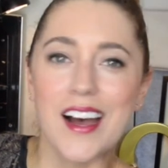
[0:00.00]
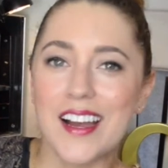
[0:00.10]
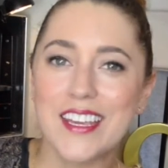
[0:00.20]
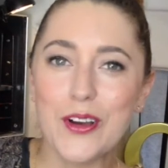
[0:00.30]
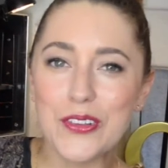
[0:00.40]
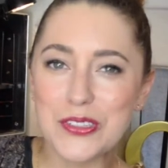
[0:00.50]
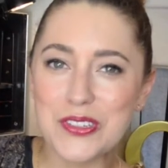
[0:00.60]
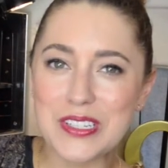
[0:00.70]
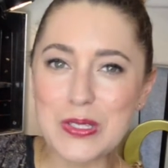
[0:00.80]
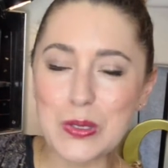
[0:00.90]
He also
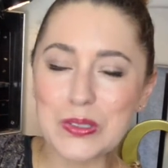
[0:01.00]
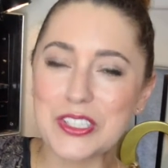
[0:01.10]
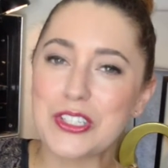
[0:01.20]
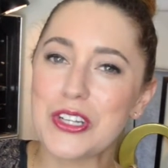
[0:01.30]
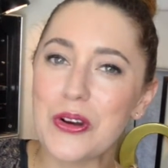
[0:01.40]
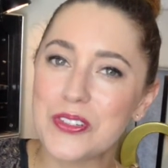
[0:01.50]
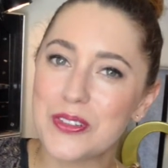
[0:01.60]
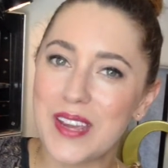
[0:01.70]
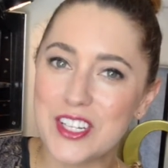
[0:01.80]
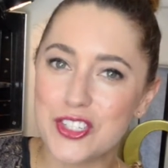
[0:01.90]
just sold a show
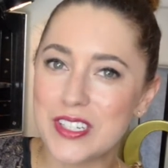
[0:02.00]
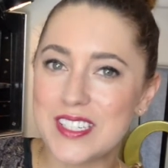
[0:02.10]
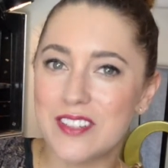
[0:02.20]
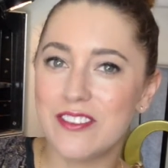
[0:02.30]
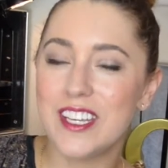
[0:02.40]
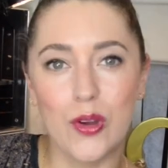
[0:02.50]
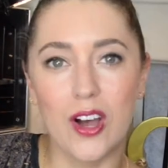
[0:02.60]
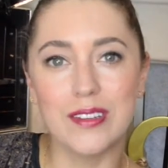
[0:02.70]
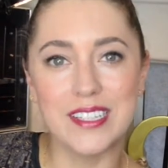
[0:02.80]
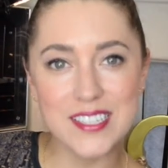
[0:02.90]
to HGTV
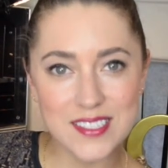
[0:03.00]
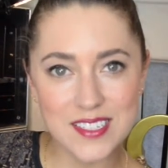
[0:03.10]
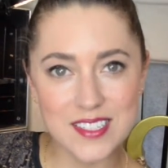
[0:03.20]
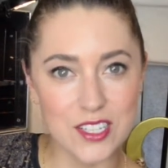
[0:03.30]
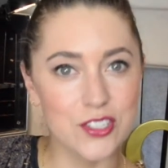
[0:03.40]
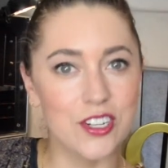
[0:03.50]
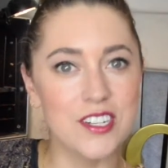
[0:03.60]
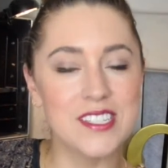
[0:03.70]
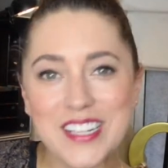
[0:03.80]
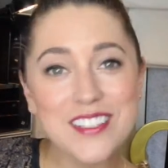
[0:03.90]
called Listed
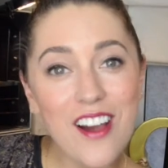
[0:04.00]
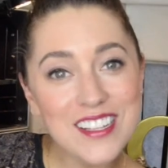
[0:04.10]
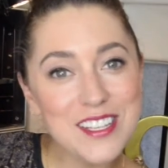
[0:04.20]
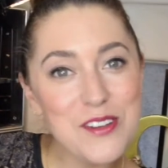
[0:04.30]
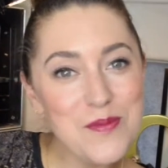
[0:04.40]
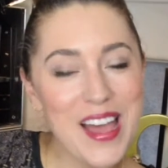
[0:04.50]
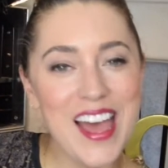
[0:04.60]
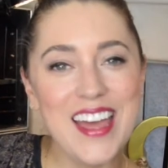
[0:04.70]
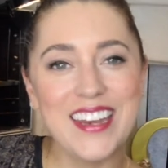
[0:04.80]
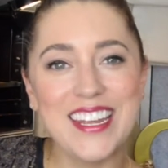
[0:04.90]
Sisters. It's awesome
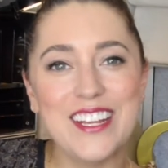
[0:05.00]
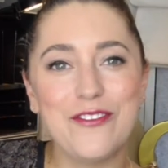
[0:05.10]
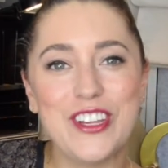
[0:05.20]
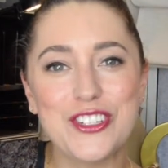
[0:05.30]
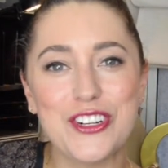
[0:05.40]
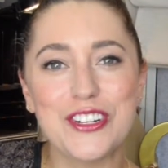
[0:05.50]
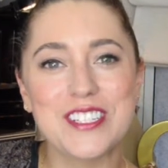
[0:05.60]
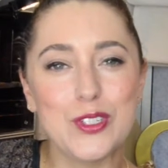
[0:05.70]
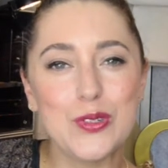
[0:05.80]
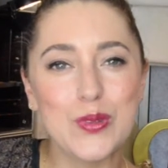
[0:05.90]
and it
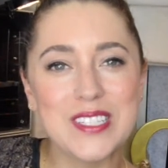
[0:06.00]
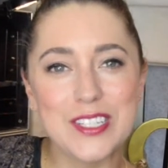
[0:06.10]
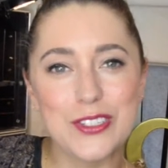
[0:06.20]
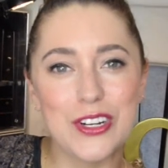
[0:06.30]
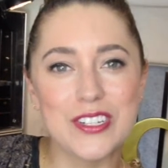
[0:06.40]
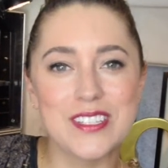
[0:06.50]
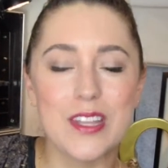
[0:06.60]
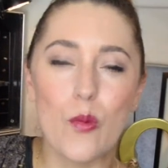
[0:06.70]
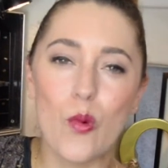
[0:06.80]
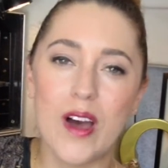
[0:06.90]
features two twin sisters,
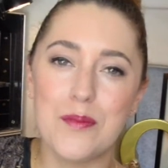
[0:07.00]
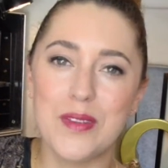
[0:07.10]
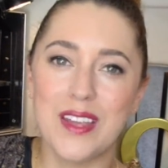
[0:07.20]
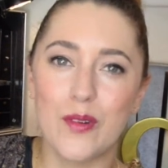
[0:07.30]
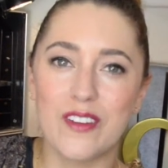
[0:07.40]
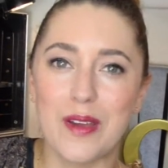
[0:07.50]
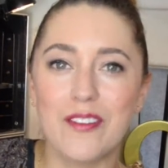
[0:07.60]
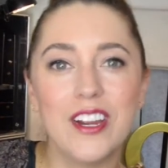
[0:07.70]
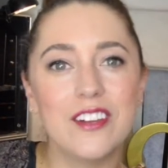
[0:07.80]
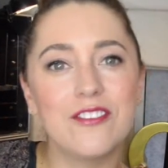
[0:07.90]
one being one of
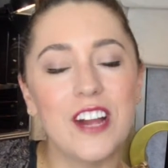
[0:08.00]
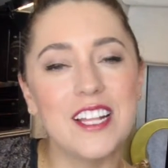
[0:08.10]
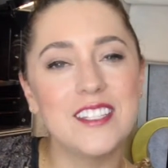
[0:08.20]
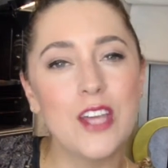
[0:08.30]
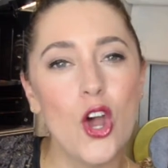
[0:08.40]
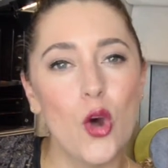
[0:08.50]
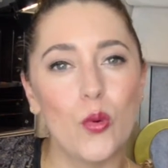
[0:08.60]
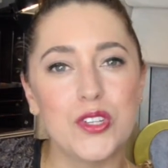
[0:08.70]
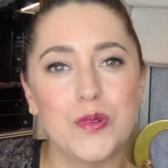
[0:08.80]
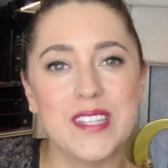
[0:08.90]
my very good friends,
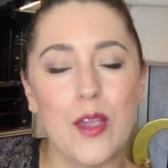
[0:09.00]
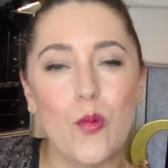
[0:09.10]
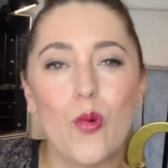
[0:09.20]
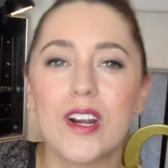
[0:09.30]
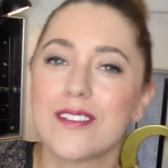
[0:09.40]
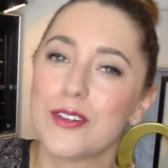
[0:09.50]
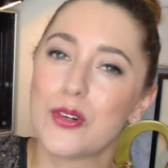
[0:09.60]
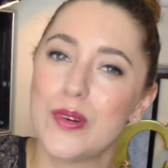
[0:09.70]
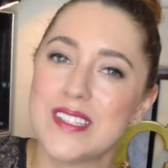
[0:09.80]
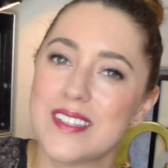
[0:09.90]
which was a
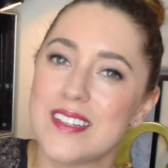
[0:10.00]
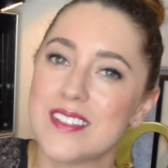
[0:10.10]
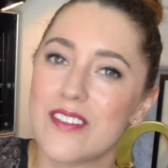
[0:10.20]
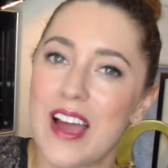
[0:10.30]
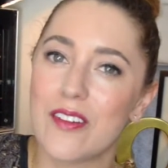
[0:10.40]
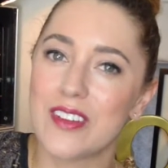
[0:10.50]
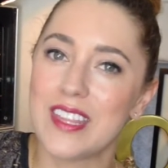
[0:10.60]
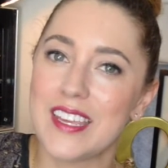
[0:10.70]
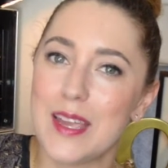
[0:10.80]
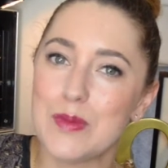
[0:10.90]
wonderful coincidence of how
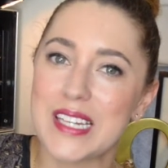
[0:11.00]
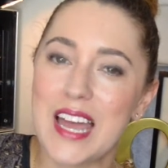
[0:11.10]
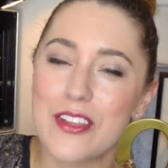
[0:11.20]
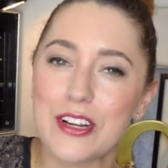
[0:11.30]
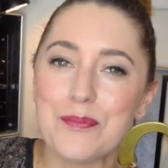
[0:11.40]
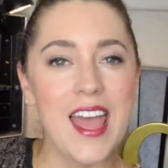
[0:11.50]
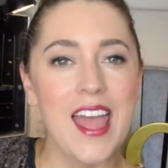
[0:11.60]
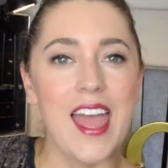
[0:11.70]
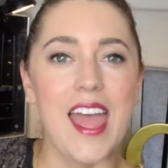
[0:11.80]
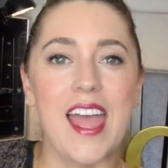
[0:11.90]
everything came together.
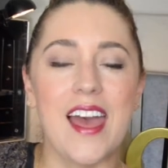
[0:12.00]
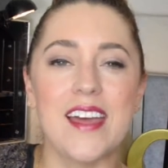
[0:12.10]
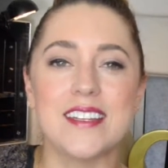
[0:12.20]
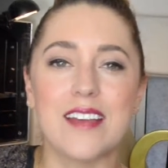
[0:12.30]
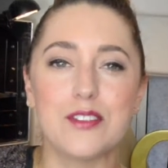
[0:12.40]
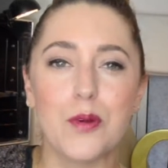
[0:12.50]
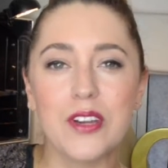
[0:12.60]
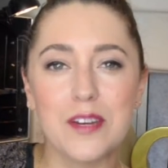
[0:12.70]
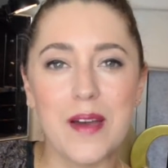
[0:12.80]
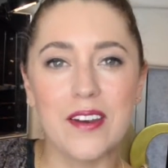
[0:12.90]
And I've
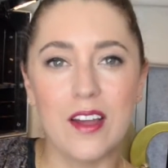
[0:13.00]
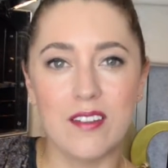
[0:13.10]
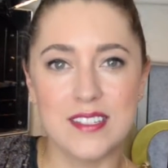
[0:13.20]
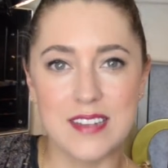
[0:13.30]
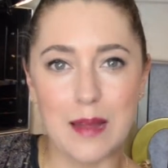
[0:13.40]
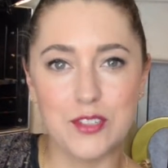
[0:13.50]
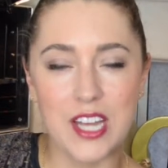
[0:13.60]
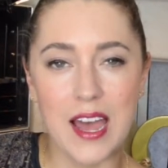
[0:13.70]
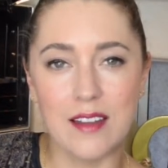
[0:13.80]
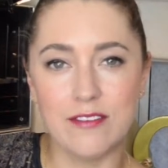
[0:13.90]
spoken about it on
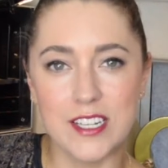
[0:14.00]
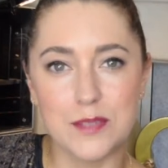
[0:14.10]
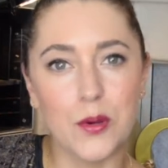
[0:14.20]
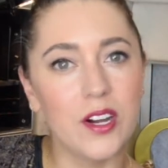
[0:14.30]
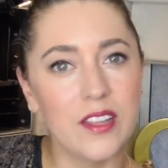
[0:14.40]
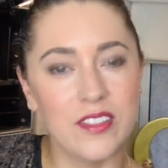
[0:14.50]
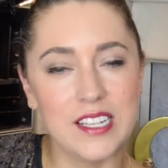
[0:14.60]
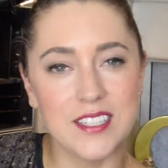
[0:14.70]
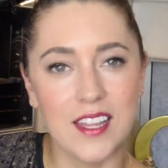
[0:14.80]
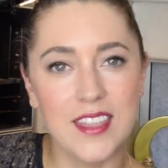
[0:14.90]
Snapchat, Facebook, and
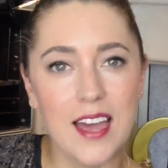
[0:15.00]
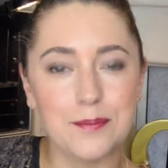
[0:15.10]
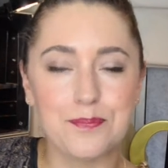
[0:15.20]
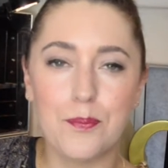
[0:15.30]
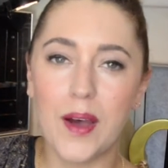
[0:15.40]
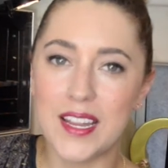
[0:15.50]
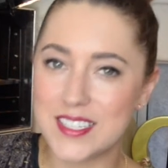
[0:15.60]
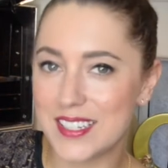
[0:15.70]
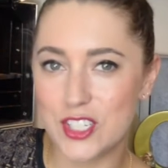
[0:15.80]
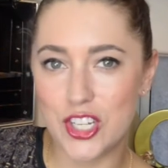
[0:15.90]
things like that.
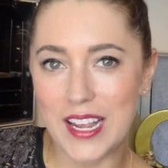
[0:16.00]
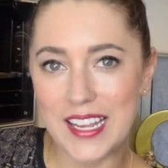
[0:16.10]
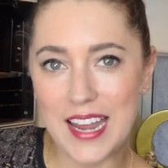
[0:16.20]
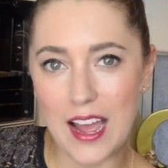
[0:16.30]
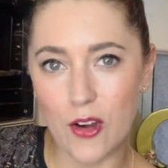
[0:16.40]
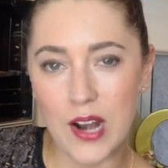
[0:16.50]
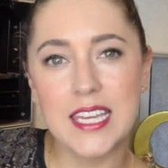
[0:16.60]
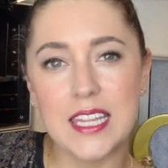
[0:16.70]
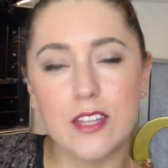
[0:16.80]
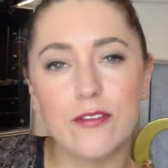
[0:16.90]
But check it out.
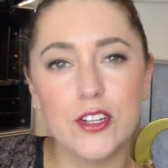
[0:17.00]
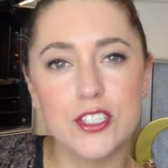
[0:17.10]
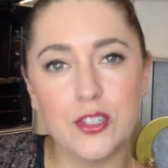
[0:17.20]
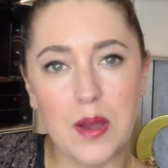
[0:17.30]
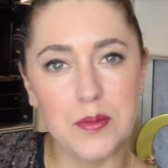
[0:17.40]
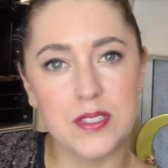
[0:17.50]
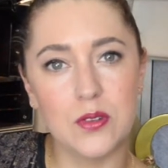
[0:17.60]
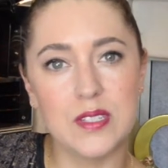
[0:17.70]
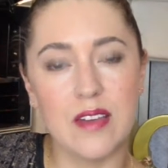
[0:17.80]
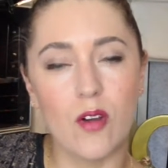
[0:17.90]
The first 2
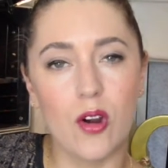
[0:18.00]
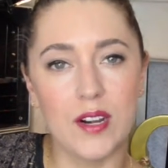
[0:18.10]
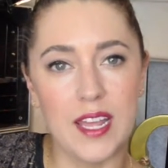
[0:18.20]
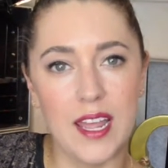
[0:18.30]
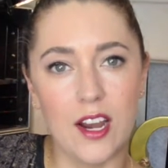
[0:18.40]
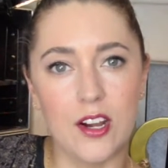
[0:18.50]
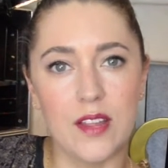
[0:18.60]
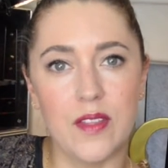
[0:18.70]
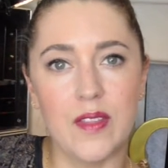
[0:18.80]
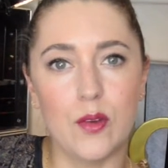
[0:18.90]
episodes have already aired
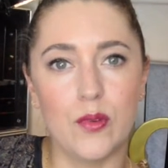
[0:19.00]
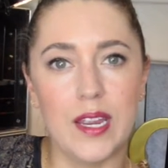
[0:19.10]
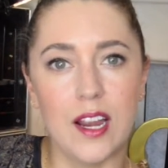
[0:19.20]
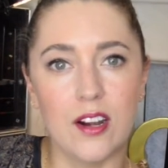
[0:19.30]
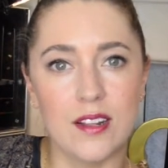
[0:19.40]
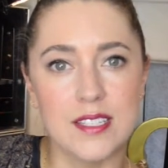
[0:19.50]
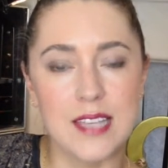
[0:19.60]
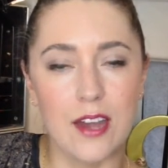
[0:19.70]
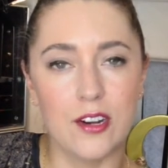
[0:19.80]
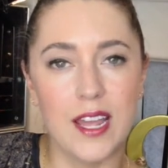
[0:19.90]
and then they re-aired on
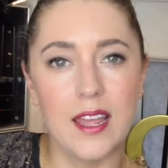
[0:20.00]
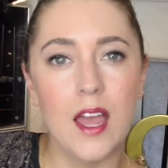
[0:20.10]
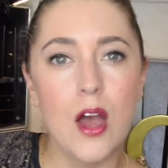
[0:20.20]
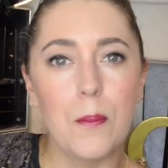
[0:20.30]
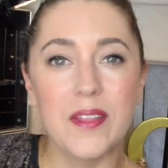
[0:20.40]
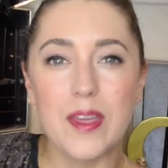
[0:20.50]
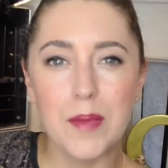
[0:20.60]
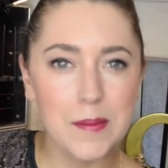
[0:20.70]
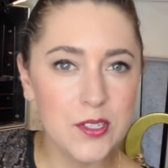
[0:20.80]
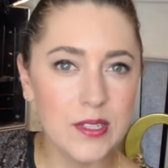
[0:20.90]
Saturday, but they
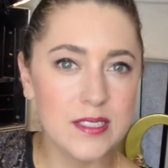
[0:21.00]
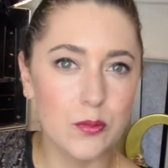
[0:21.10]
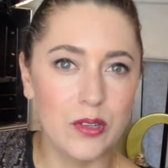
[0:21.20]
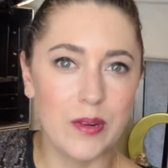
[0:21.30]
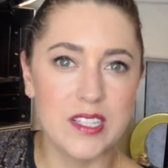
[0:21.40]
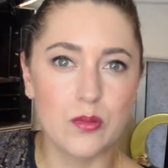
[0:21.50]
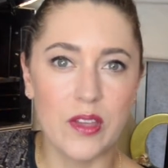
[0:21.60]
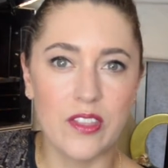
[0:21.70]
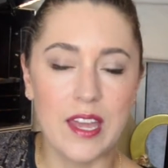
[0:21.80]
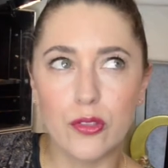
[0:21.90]
may be doing some reruns
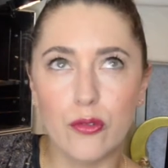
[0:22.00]
with it.